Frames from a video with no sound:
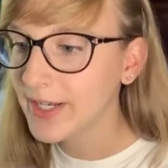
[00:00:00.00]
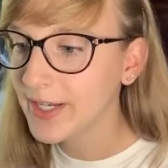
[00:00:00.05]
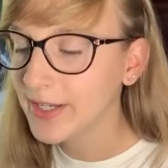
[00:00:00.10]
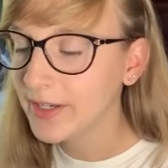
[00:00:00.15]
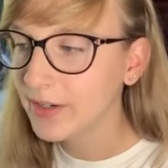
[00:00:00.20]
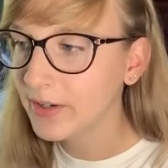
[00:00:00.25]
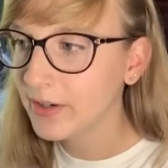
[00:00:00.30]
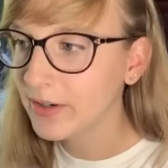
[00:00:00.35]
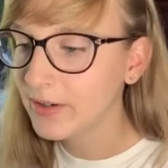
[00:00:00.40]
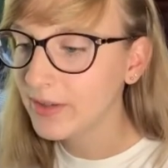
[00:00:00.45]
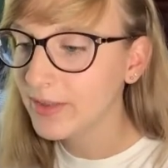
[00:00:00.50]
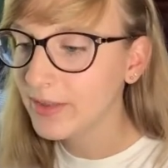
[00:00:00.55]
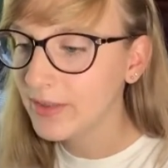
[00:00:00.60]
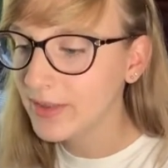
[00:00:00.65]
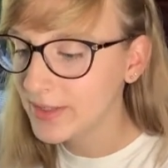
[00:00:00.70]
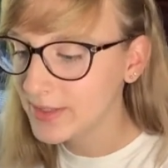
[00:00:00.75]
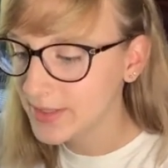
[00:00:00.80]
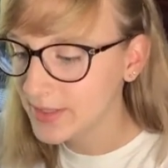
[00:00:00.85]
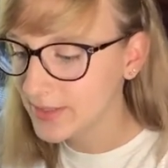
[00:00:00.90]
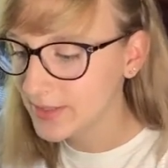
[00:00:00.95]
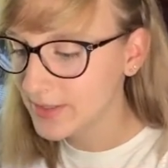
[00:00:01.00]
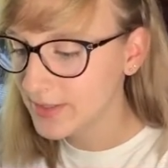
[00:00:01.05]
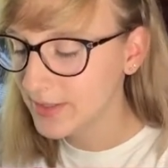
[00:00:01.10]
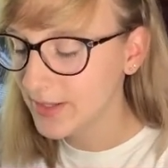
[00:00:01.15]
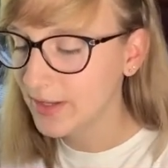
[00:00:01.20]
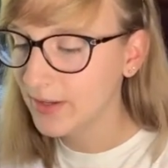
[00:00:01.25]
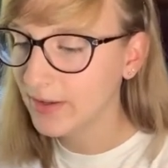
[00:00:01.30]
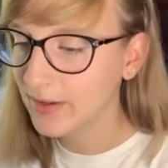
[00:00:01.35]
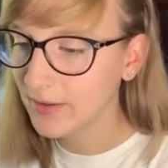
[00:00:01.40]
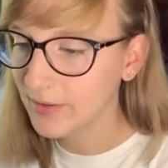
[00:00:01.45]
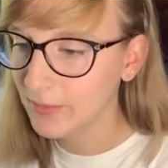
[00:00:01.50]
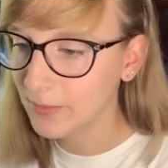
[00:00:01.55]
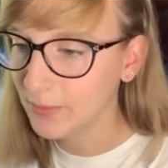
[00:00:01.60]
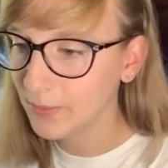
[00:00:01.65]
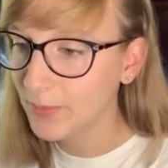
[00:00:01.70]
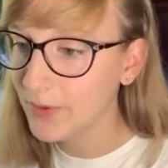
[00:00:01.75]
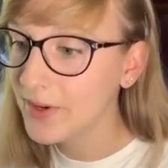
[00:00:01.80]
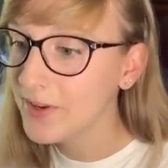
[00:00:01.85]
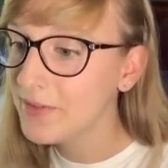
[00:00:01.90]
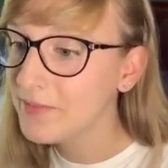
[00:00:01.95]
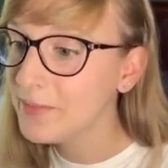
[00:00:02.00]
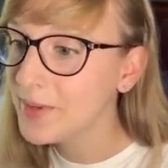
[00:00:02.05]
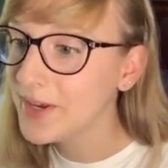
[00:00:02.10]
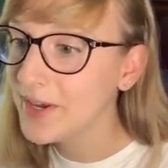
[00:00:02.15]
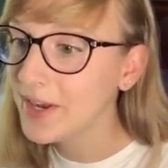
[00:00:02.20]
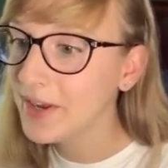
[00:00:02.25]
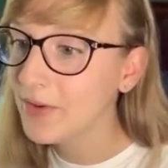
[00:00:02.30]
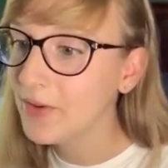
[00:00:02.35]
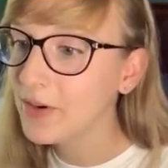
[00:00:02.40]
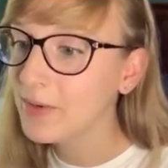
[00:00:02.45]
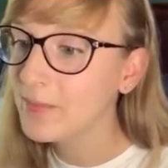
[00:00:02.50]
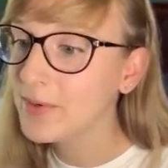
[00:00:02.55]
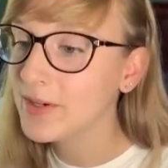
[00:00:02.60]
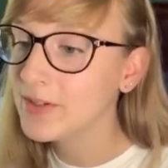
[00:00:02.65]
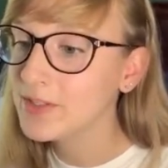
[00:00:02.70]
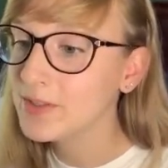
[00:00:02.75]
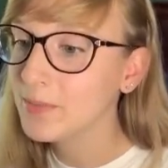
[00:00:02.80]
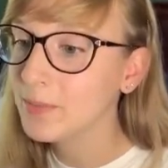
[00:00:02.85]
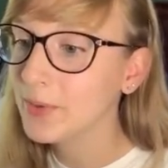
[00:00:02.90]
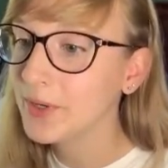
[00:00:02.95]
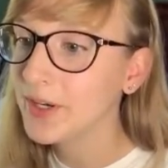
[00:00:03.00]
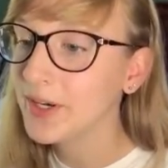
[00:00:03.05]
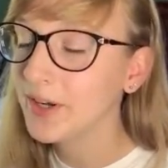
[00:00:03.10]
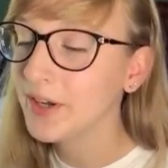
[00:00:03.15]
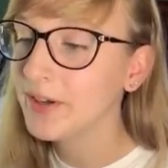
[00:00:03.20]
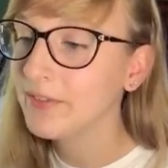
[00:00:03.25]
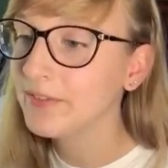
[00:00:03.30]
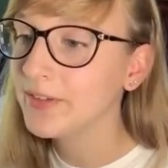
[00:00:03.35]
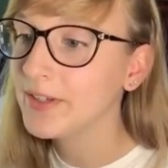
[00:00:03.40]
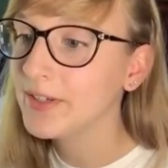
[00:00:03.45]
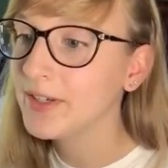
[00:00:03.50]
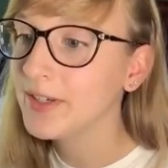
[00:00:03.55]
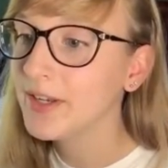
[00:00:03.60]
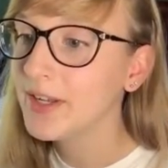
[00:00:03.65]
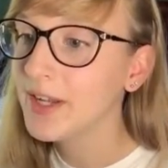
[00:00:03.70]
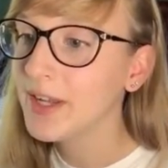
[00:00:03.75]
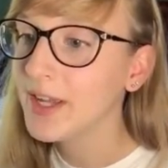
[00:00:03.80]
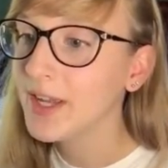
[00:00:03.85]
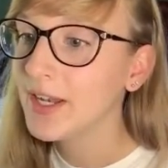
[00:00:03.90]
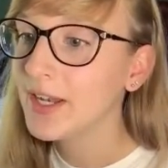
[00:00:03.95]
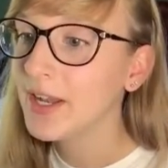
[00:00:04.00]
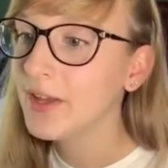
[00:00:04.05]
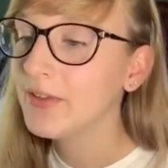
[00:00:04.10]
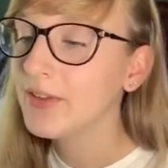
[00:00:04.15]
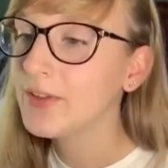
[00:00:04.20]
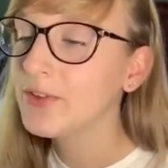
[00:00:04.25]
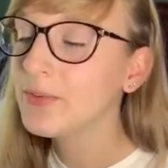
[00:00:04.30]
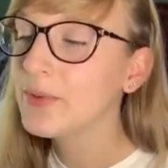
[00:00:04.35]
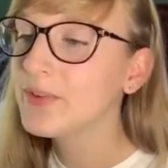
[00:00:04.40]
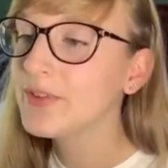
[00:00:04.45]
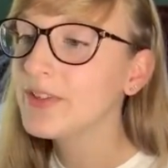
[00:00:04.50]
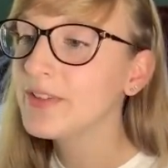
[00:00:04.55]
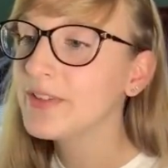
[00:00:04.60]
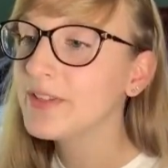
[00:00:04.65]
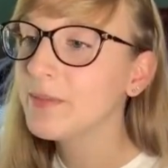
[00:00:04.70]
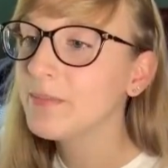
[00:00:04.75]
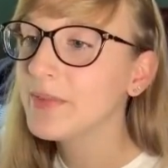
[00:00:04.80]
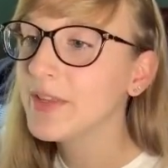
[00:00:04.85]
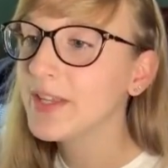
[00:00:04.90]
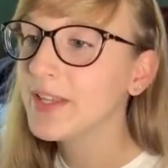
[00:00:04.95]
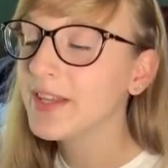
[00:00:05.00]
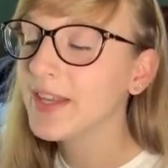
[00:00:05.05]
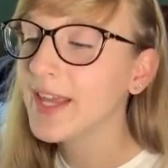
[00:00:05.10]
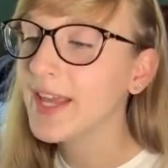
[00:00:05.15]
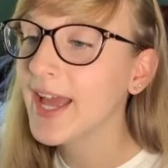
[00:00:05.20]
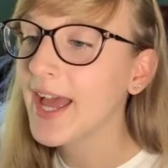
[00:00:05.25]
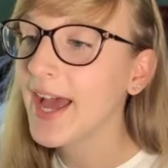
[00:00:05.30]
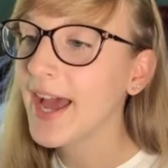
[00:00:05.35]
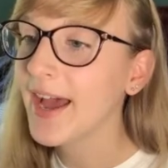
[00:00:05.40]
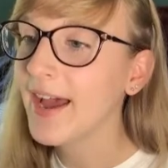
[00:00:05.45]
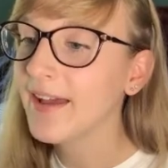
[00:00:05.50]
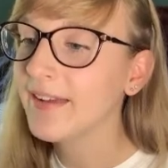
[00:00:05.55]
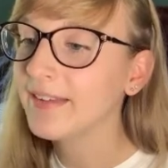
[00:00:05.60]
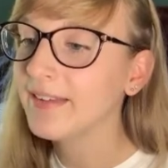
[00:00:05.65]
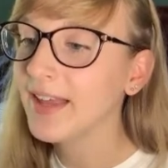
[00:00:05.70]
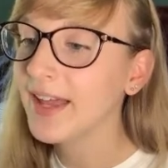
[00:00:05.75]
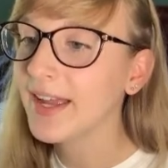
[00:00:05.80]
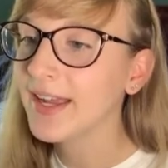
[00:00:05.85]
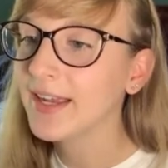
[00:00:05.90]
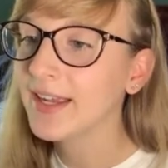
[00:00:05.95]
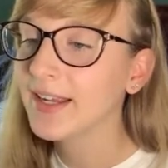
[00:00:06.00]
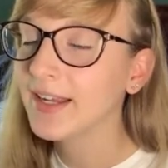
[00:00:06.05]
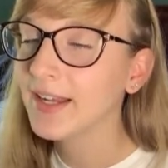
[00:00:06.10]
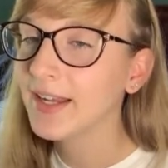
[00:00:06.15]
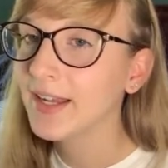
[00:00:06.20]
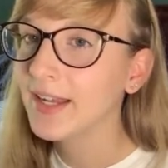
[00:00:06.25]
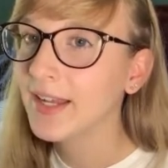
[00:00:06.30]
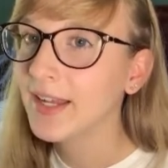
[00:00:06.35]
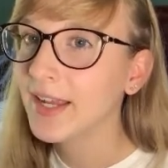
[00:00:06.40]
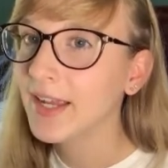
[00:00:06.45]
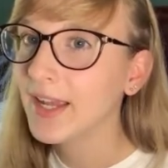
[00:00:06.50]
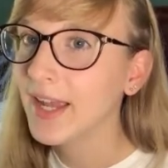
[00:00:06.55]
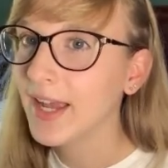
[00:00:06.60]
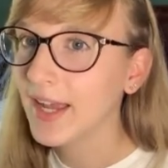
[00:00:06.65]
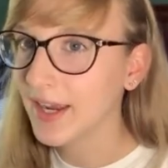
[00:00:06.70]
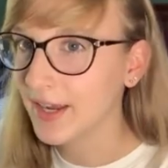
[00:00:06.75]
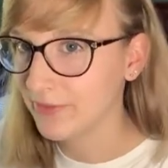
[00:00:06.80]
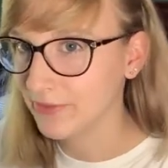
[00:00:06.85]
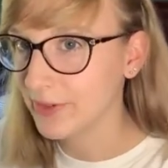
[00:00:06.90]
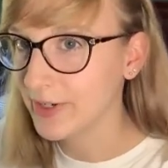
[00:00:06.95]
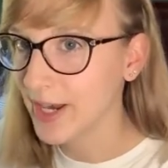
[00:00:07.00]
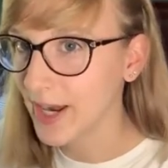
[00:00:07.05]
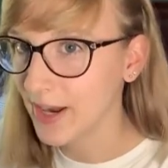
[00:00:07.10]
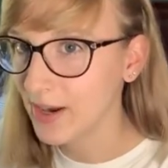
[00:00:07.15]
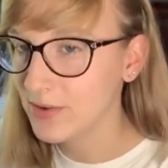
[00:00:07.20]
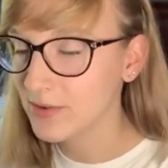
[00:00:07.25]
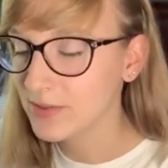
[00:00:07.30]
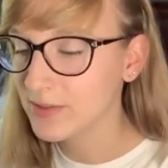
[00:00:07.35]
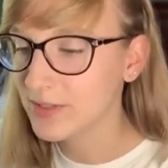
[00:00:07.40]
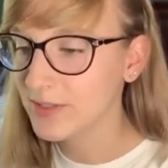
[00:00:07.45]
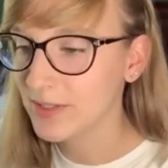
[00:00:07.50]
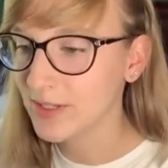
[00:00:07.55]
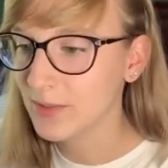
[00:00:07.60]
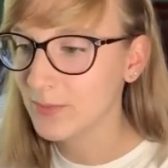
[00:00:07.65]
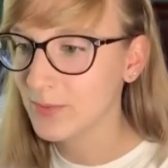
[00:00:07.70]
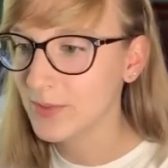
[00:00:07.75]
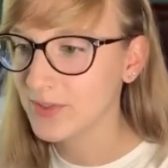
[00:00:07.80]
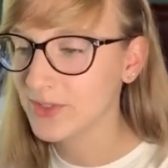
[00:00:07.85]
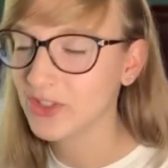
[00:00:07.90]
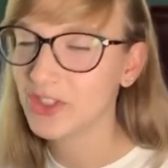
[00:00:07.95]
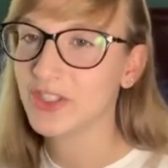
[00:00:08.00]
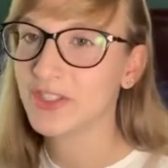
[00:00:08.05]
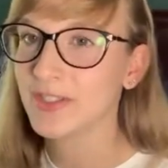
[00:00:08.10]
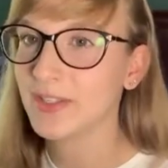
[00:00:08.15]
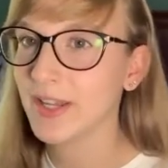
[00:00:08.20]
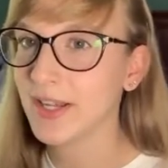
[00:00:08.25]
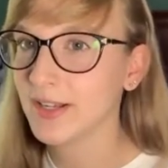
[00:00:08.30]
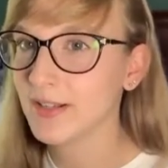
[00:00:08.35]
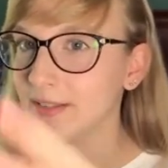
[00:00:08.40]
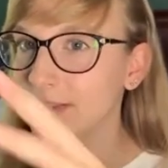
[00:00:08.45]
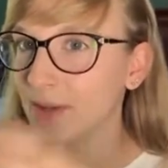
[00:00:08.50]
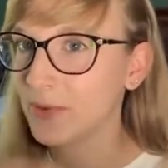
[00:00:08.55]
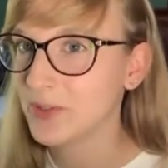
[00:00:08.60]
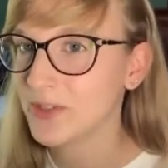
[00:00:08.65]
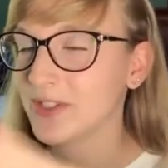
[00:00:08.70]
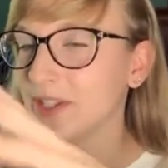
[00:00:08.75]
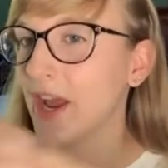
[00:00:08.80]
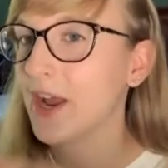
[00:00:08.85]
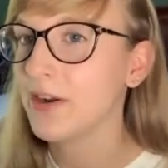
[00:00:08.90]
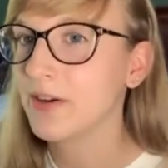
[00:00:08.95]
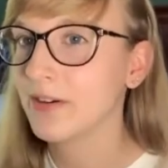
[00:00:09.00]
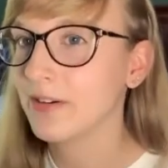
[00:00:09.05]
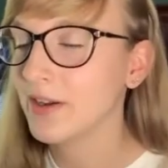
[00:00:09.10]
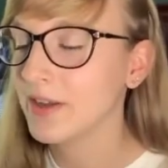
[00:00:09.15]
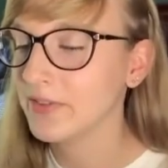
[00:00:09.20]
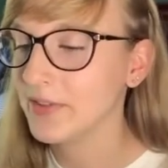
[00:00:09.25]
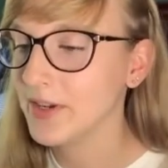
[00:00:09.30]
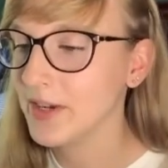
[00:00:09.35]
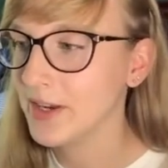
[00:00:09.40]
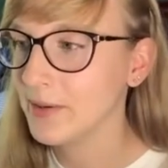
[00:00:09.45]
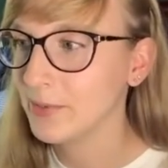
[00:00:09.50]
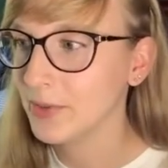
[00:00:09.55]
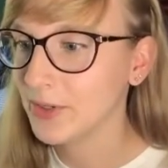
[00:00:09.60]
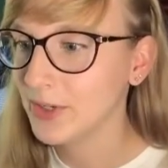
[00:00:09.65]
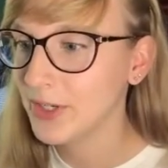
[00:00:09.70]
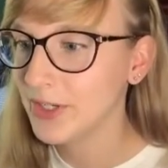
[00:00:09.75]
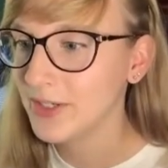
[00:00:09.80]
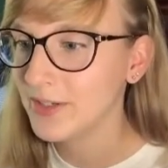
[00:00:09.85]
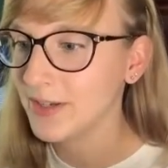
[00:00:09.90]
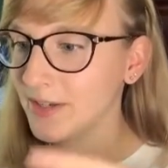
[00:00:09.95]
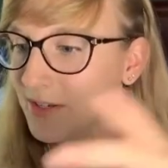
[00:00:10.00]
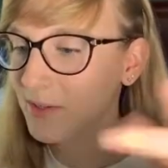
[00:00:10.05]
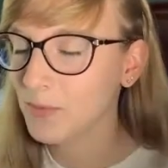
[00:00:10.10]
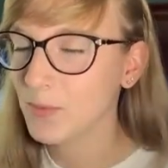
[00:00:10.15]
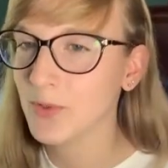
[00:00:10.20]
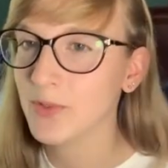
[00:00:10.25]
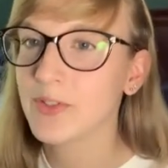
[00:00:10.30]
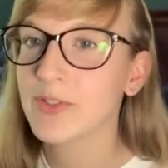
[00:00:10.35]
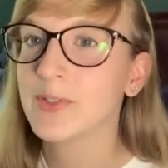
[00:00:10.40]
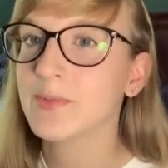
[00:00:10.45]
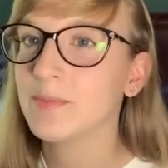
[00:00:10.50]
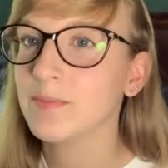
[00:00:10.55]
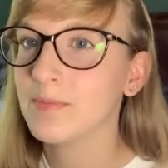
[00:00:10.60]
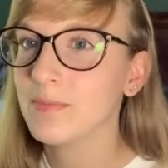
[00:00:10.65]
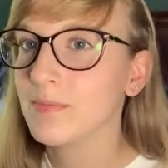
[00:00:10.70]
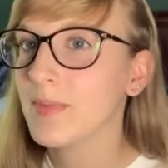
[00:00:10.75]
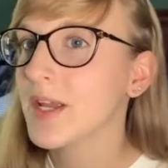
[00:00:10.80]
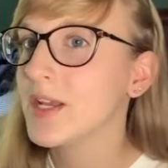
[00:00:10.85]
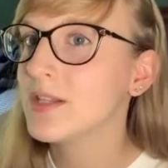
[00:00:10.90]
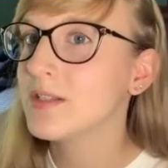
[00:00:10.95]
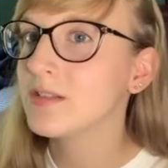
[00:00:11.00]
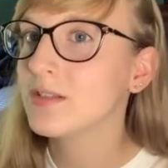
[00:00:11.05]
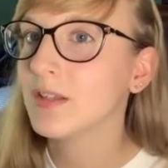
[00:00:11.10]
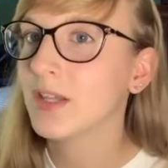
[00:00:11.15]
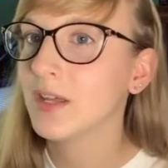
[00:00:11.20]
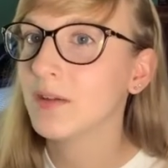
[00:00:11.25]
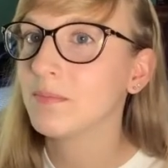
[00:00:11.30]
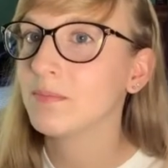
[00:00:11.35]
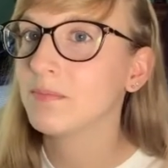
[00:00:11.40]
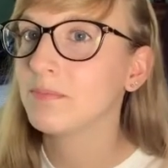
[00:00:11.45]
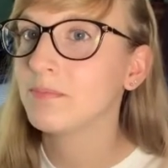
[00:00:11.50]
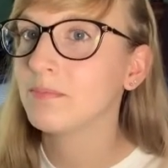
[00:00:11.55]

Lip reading: here, this is would have been a Harmonist brick oven. Now this wasn't something they had like at every house. It was just like they were scattered around the neighborhood, and it was made so that